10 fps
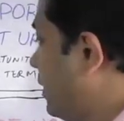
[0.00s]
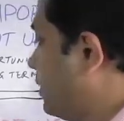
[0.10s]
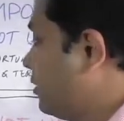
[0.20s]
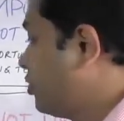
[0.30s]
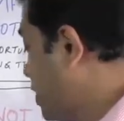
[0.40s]
with
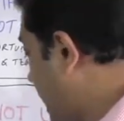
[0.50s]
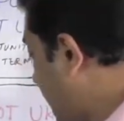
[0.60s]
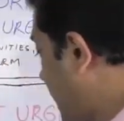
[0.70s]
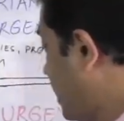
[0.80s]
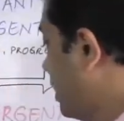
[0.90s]

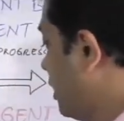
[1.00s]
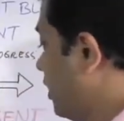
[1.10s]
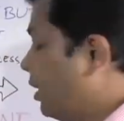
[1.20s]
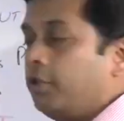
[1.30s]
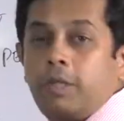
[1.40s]
sand
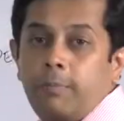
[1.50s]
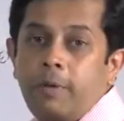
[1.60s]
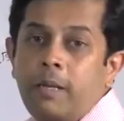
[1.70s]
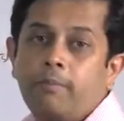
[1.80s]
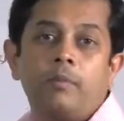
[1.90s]
to the
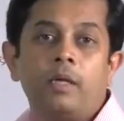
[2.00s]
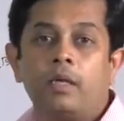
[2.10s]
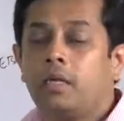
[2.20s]
brim.